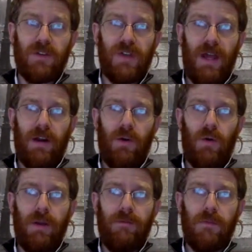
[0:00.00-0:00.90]
Shannon or
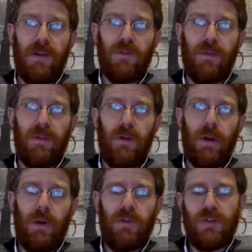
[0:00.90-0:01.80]
in information theory
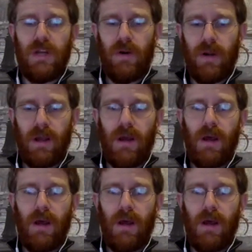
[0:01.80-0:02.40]
or engineering.